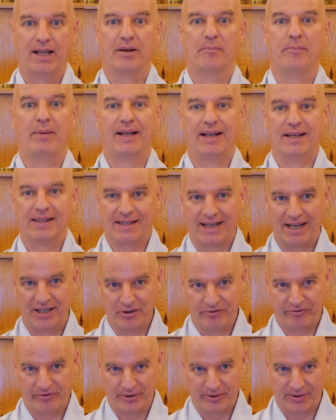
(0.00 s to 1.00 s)
Make a
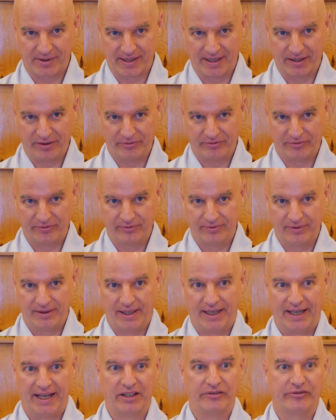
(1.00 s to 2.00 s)
schedule for yourself
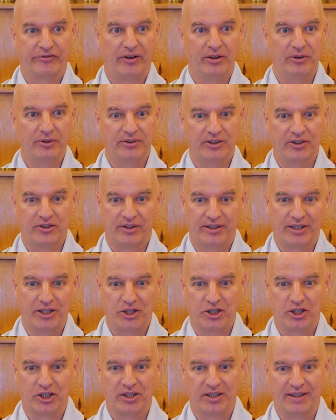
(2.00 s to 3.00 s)
and follow the
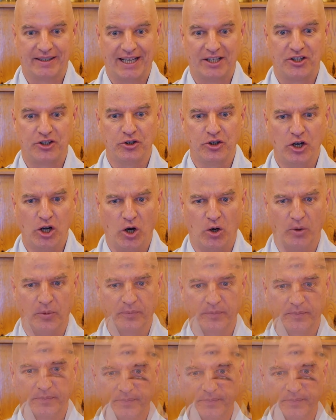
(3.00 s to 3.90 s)
tradition that you know.